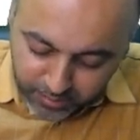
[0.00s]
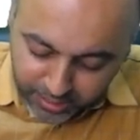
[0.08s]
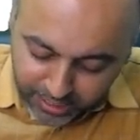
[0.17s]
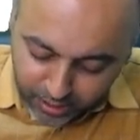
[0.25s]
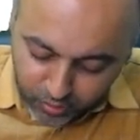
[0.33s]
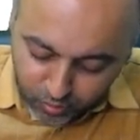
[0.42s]

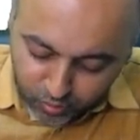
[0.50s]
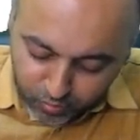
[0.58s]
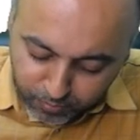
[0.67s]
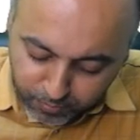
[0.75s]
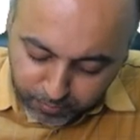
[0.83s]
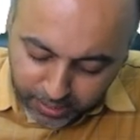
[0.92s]

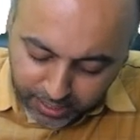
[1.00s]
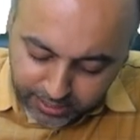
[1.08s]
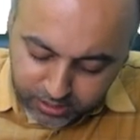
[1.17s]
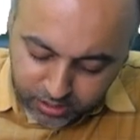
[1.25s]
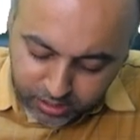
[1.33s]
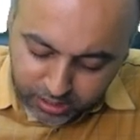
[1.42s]

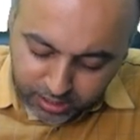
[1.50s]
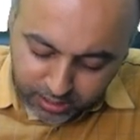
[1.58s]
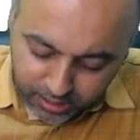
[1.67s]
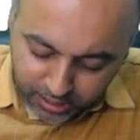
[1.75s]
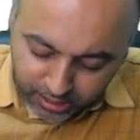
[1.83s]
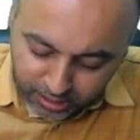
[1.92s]

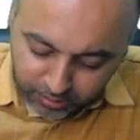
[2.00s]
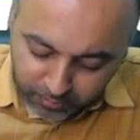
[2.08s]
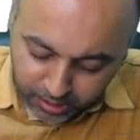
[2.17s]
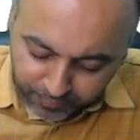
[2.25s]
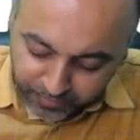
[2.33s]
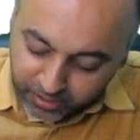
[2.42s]
megaloblastic
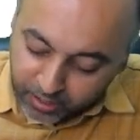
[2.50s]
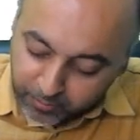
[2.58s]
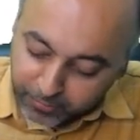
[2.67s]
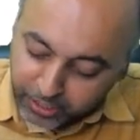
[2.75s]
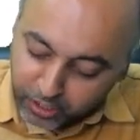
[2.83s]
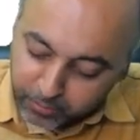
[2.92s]
anemia.
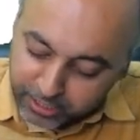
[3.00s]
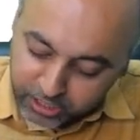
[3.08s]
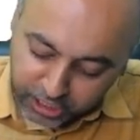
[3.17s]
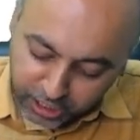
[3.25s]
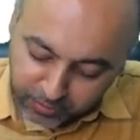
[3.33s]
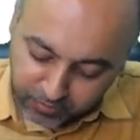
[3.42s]

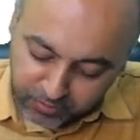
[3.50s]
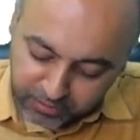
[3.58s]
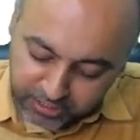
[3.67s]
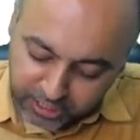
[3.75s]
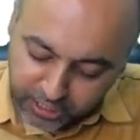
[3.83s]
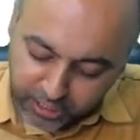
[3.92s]
Megaloblastic anemia will
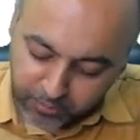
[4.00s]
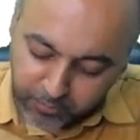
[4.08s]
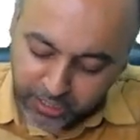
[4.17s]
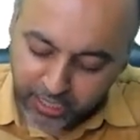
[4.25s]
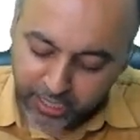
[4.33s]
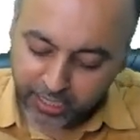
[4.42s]
be seen in
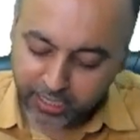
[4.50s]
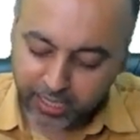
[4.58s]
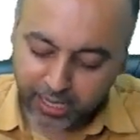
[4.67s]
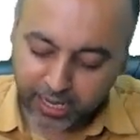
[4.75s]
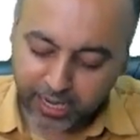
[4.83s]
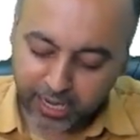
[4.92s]
B9
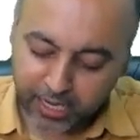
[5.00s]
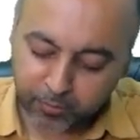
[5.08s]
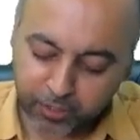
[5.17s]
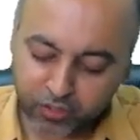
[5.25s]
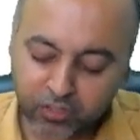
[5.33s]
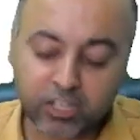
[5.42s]

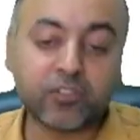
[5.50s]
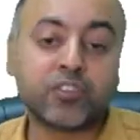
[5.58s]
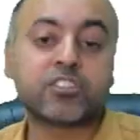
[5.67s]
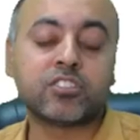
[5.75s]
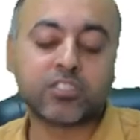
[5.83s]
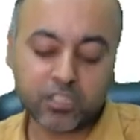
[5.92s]
and B12
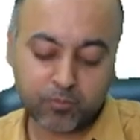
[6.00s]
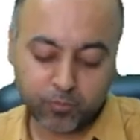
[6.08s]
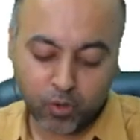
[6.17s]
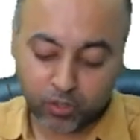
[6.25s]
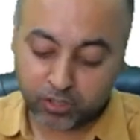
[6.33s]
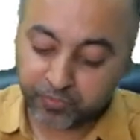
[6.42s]
deficiency
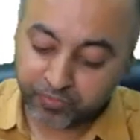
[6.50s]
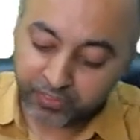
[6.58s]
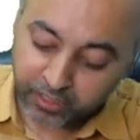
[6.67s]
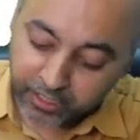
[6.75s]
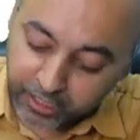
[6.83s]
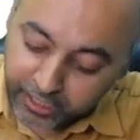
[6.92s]
both.
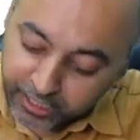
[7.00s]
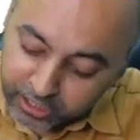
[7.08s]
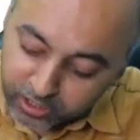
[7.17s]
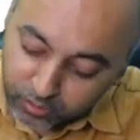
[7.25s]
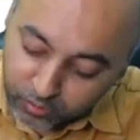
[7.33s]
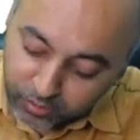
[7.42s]
In
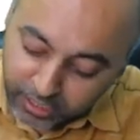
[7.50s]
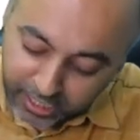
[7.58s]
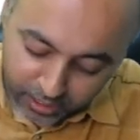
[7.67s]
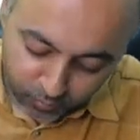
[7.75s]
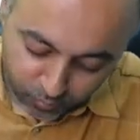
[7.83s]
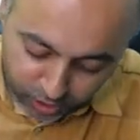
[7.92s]
addition to
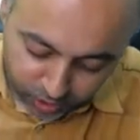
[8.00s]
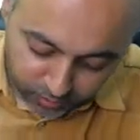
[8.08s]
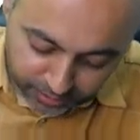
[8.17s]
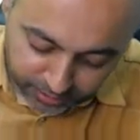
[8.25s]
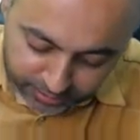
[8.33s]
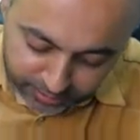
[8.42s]
that, what you will